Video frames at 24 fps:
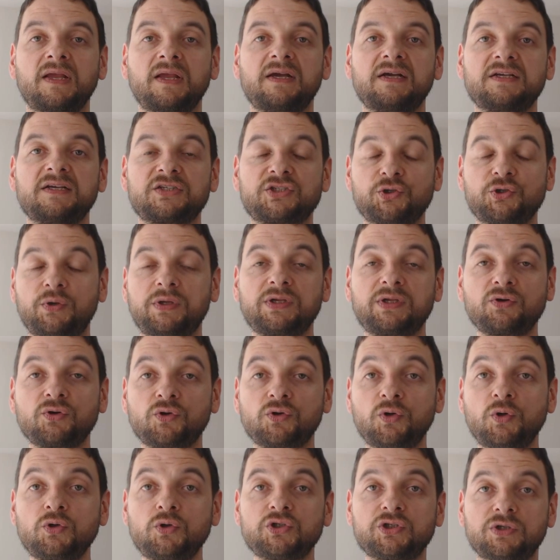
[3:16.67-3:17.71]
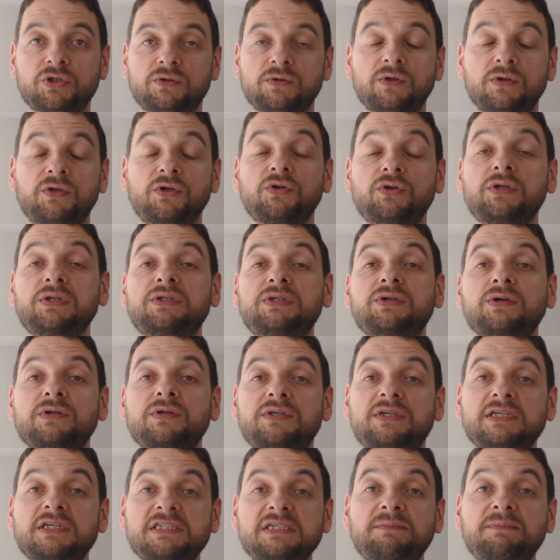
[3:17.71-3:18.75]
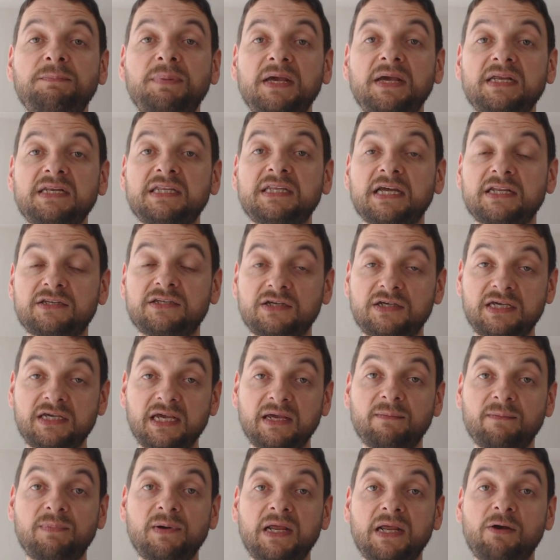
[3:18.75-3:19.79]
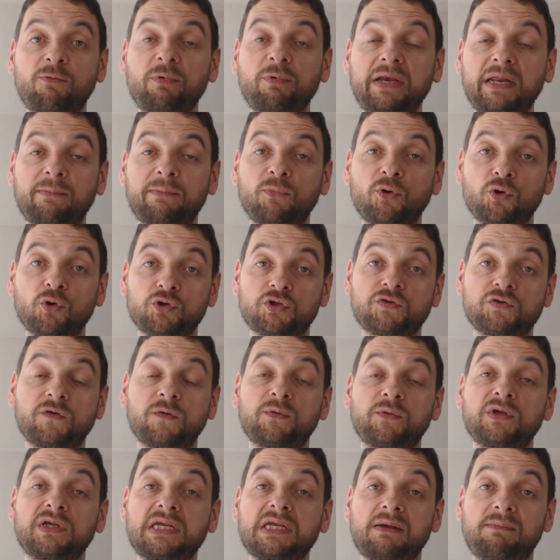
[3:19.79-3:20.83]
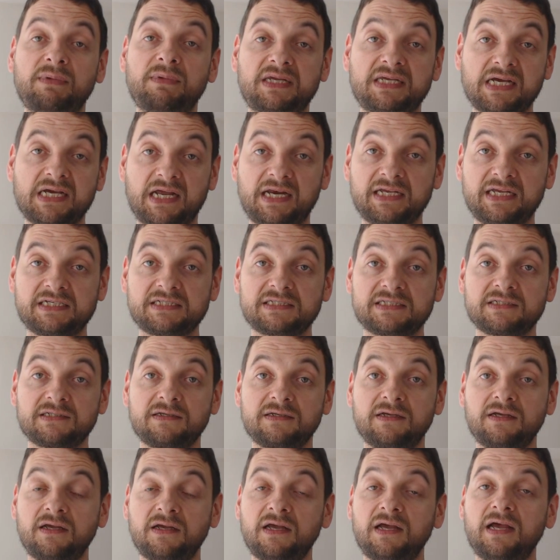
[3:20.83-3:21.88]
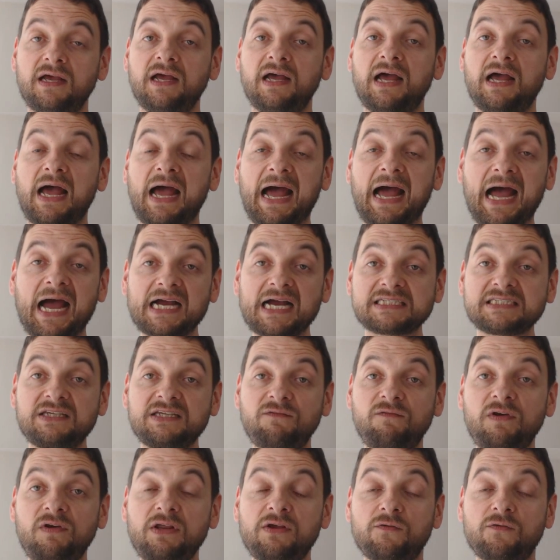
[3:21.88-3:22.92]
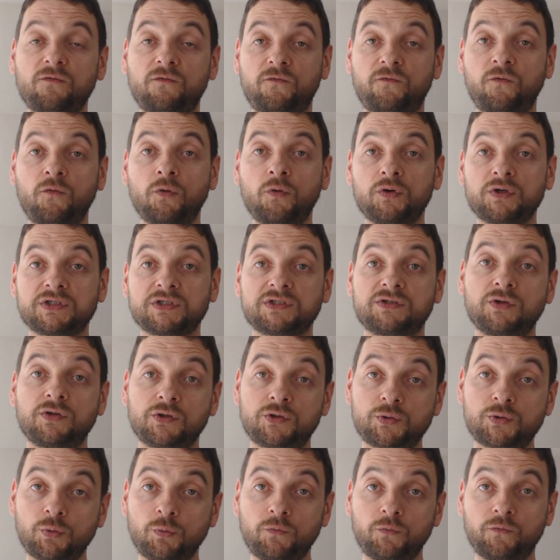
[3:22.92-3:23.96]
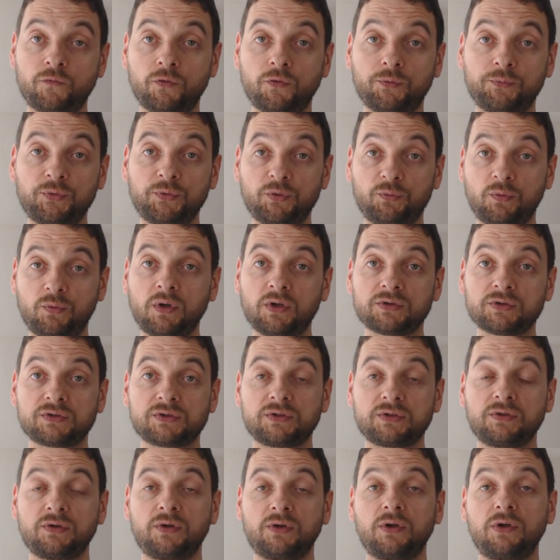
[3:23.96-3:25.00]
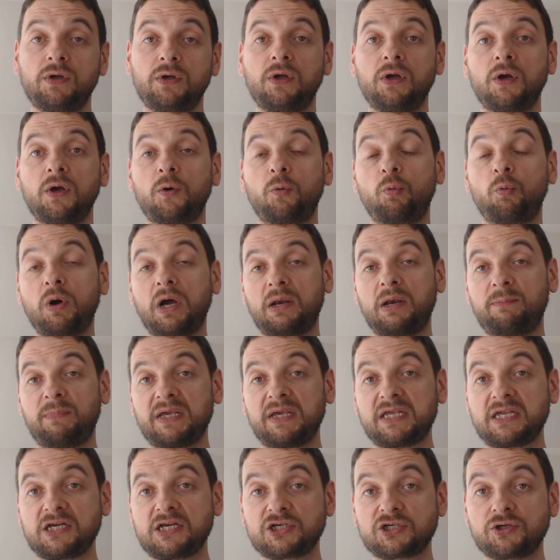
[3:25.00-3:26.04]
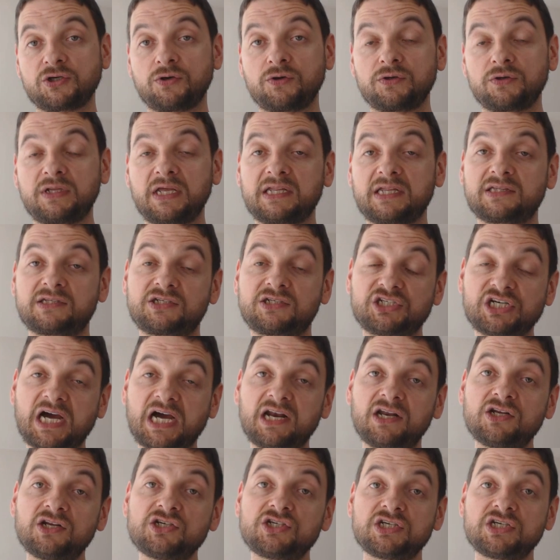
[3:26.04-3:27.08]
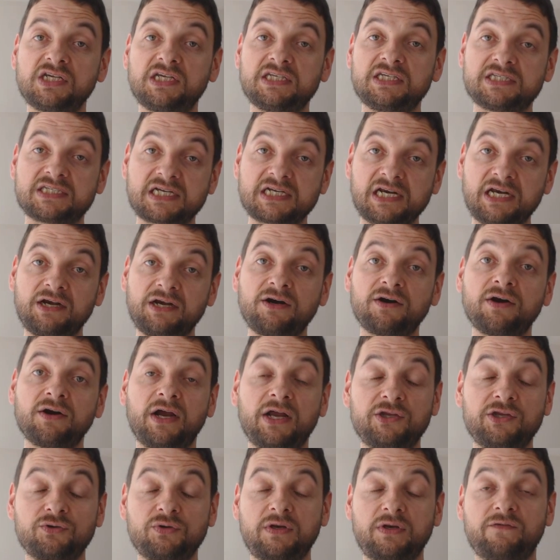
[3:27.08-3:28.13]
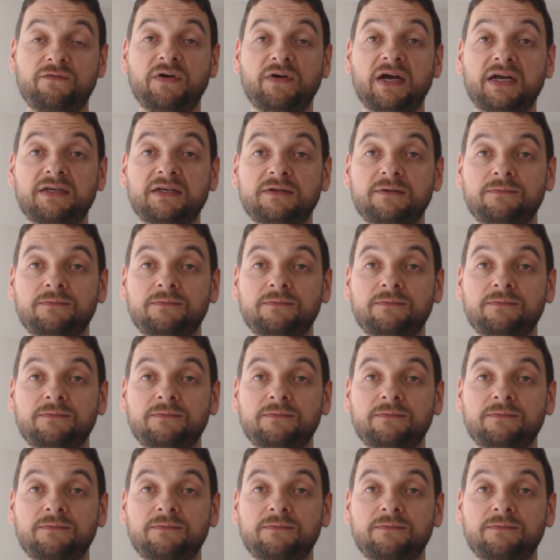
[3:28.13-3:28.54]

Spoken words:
So in conclusion, you need to anticipate that the gameplay will emerge from the game mechanics. Actively enforce the true form you want, while making sure that challenge is clear and unified.